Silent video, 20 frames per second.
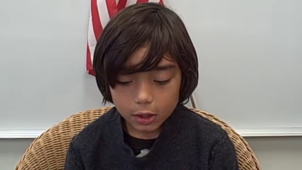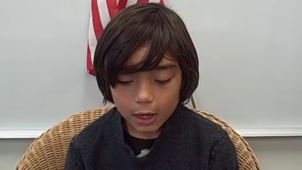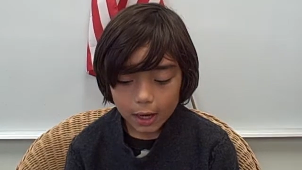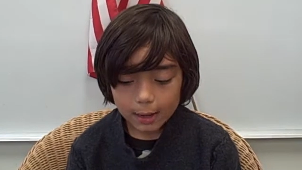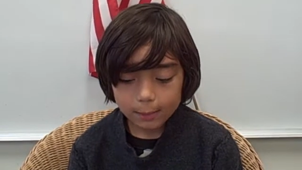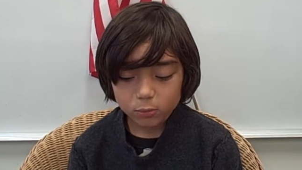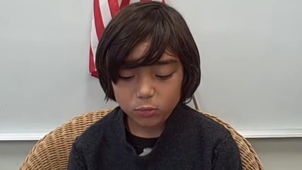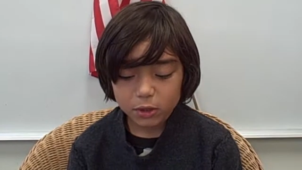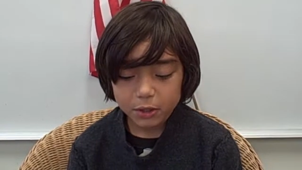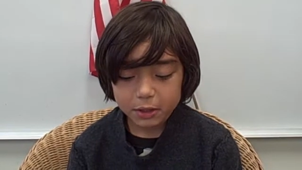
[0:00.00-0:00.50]

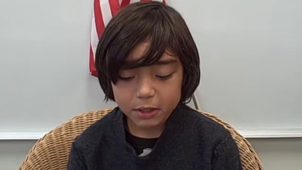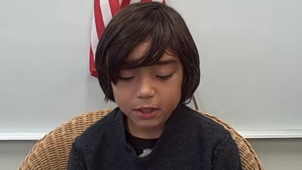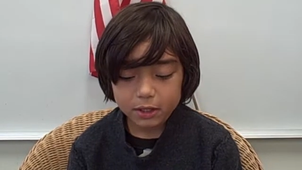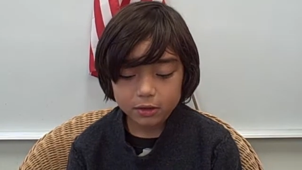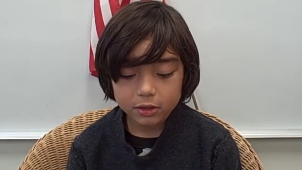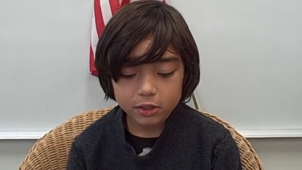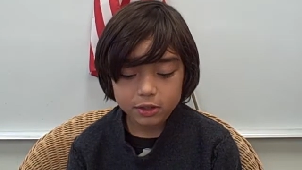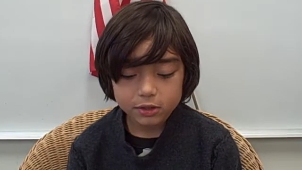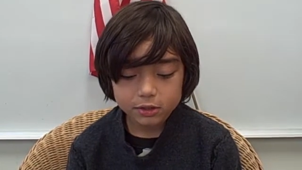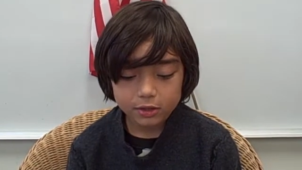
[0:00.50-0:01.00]
I'm writing
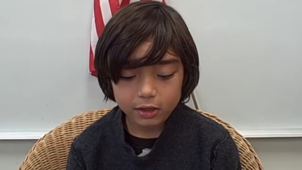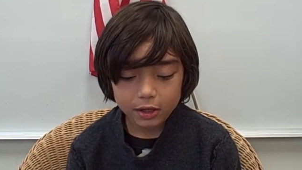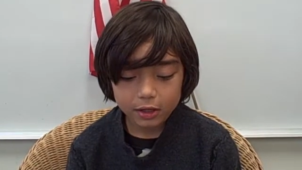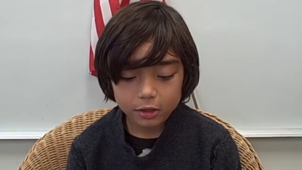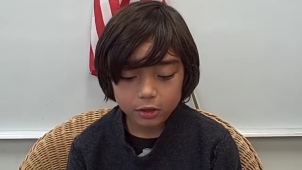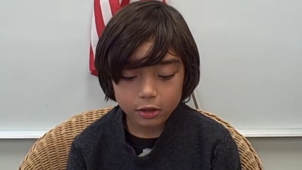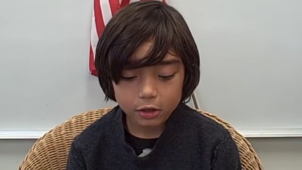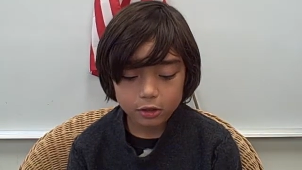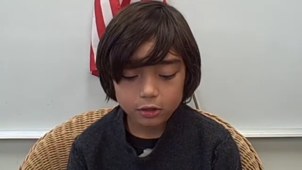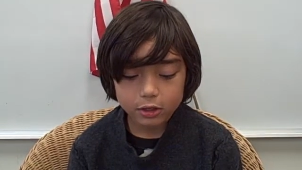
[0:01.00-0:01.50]
this
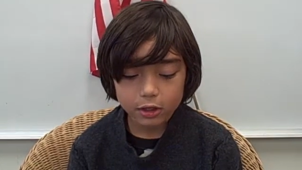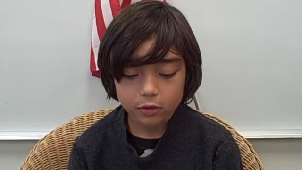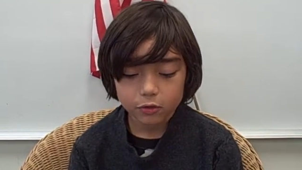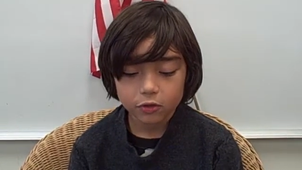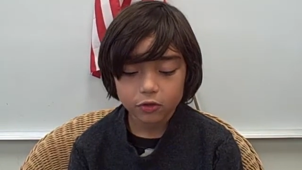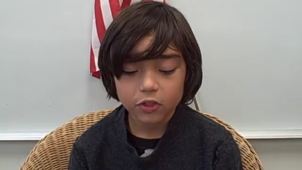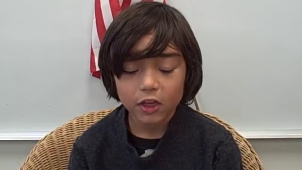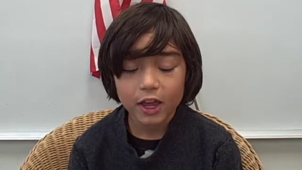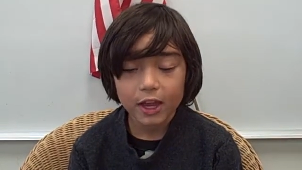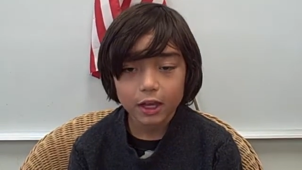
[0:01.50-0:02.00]
letter to
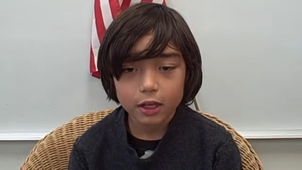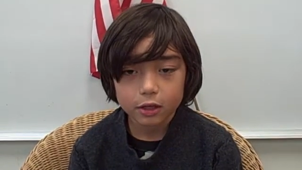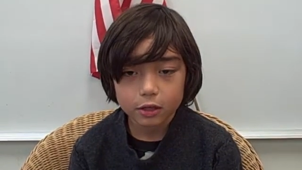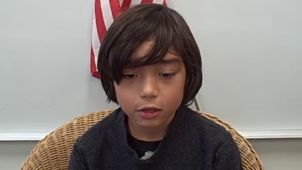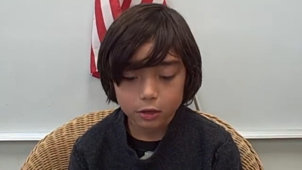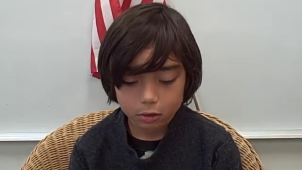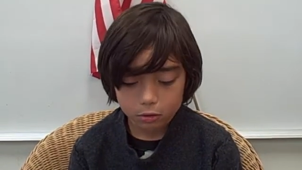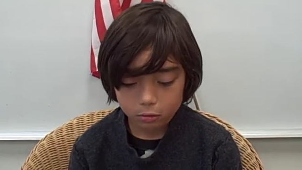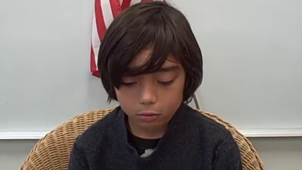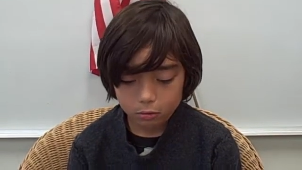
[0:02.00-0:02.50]

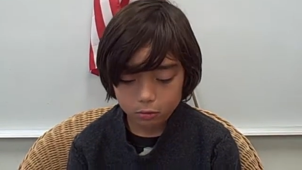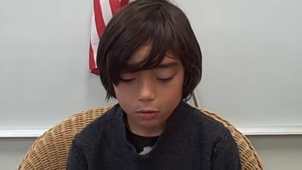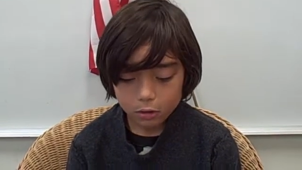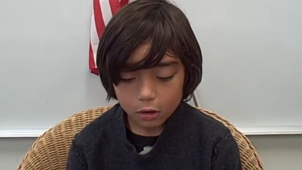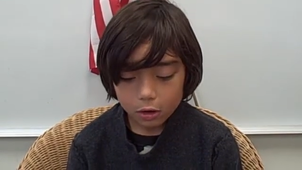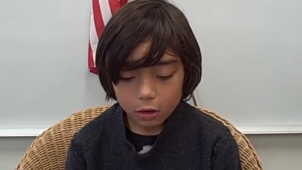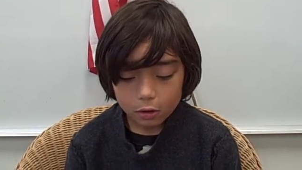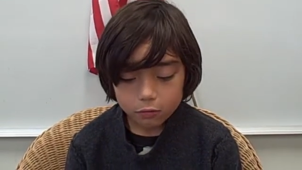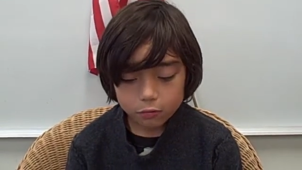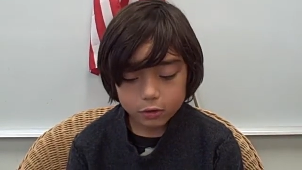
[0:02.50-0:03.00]
thank you
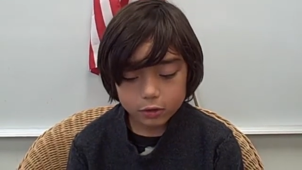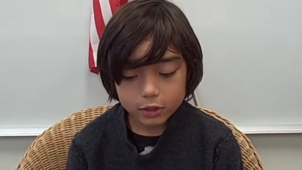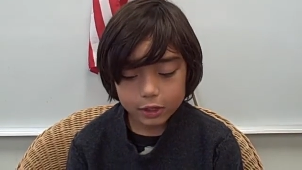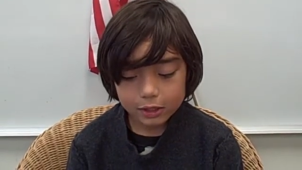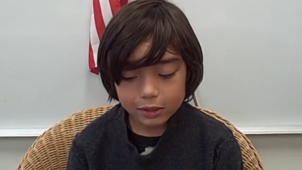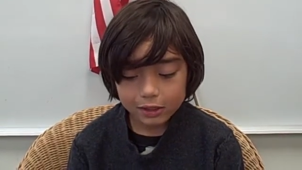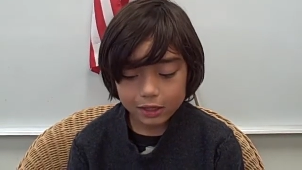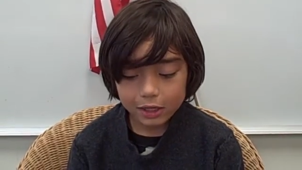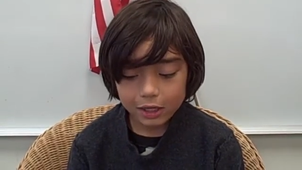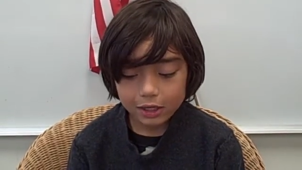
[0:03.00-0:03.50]
for
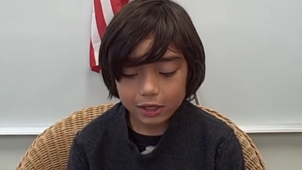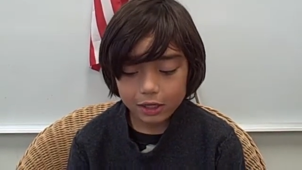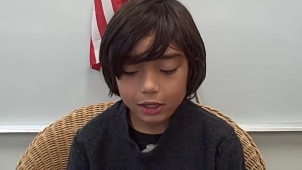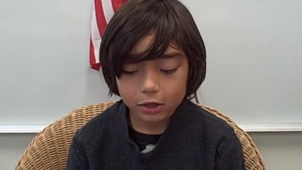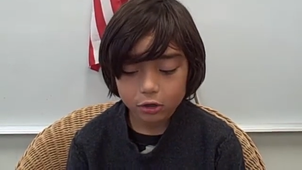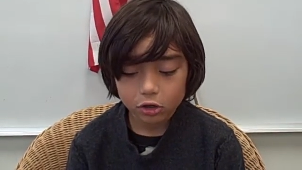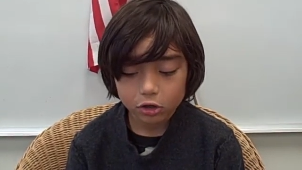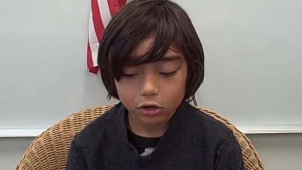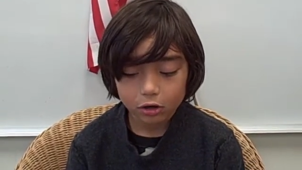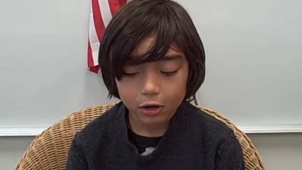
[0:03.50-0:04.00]
dedicating
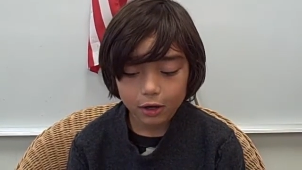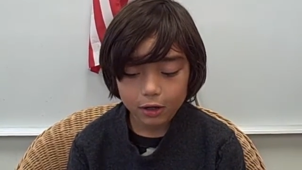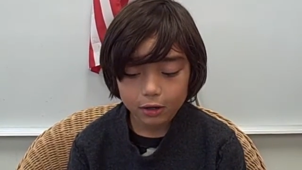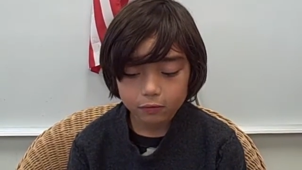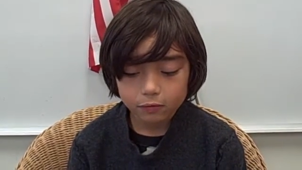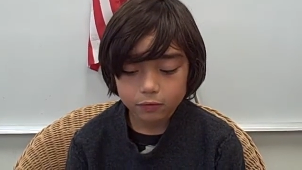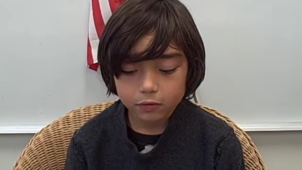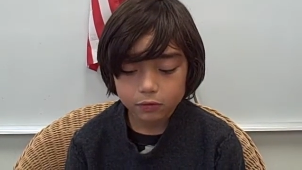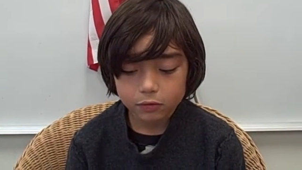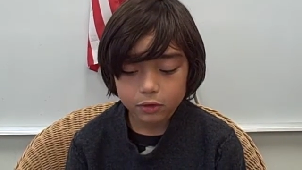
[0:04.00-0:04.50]
your
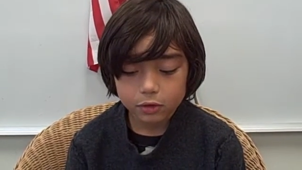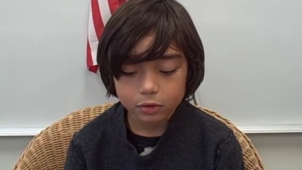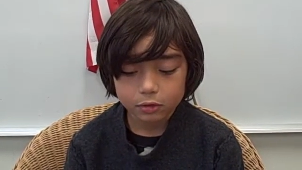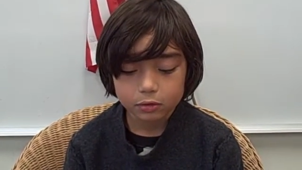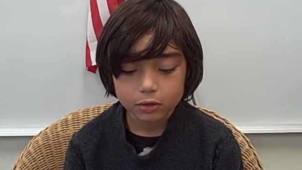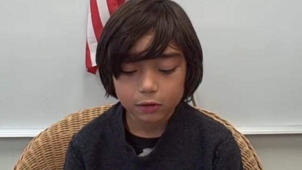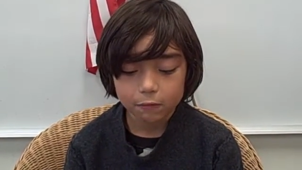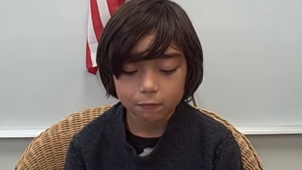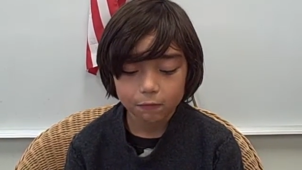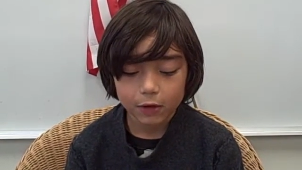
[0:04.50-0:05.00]
life to
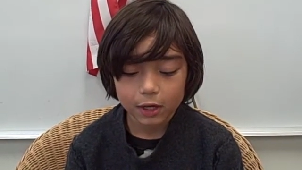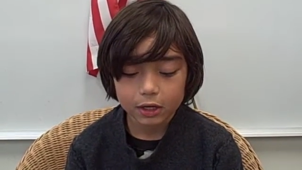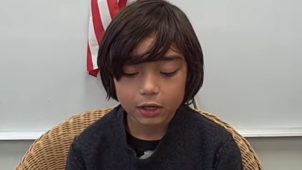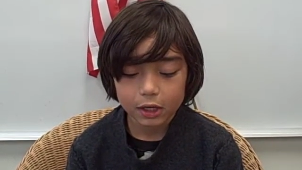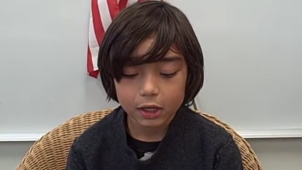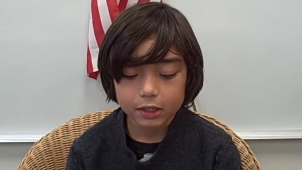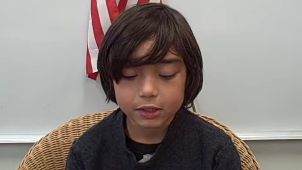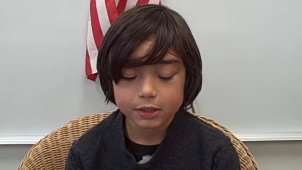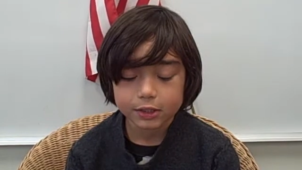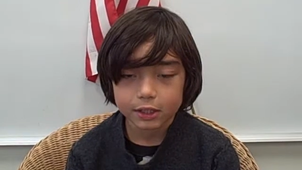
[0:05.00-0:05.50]

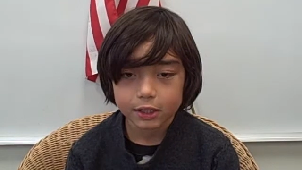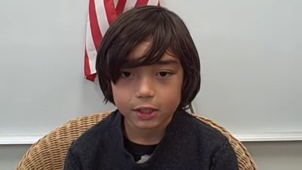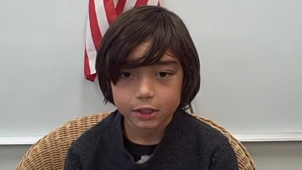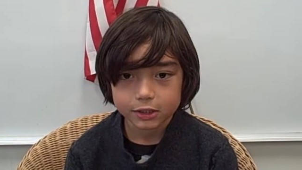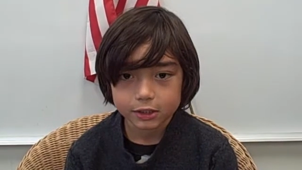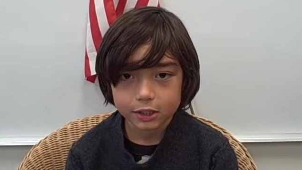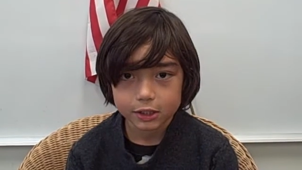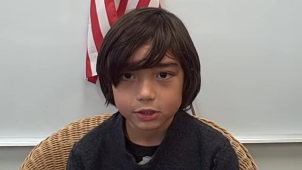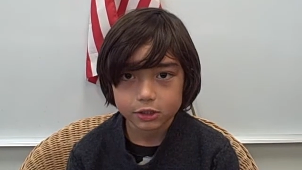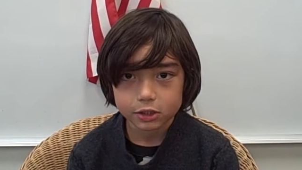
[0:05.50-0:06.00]
defending
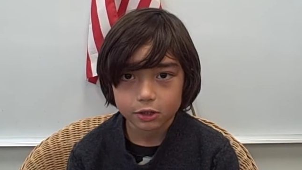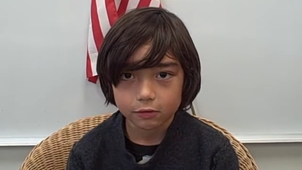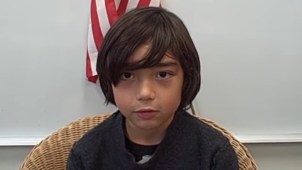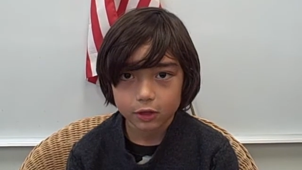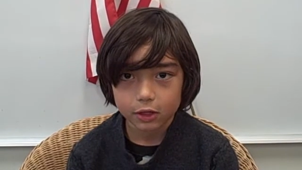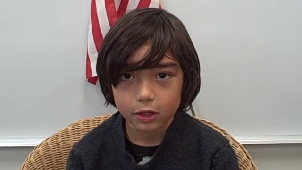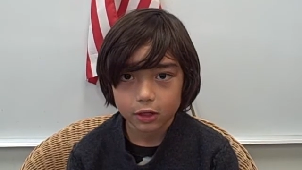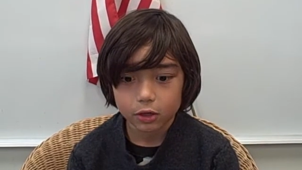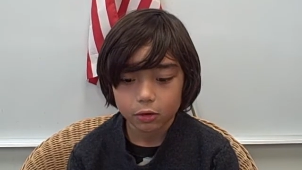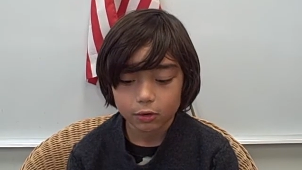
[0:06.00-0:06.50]
citizens of the
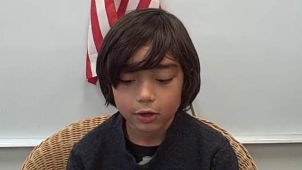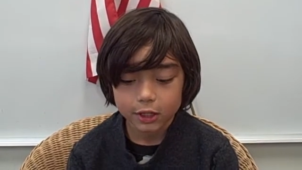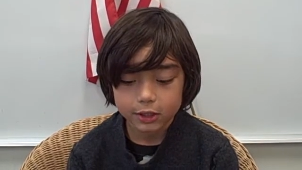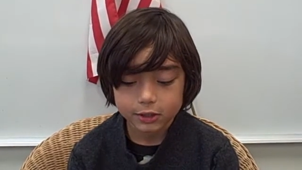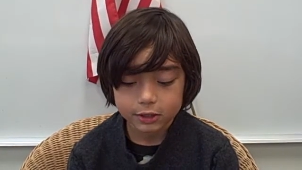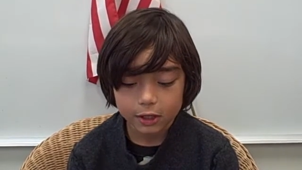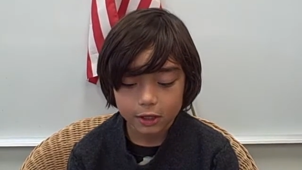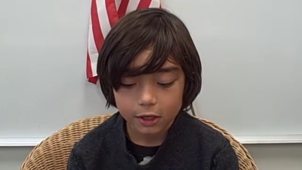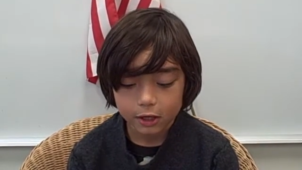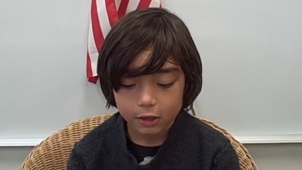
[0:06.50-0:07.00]

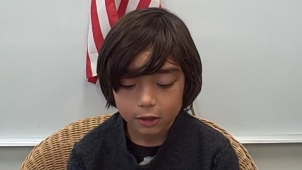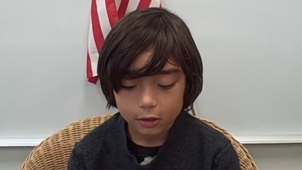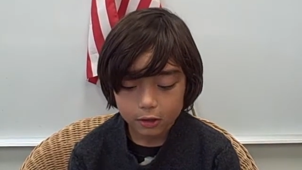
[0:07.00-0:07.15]
USA.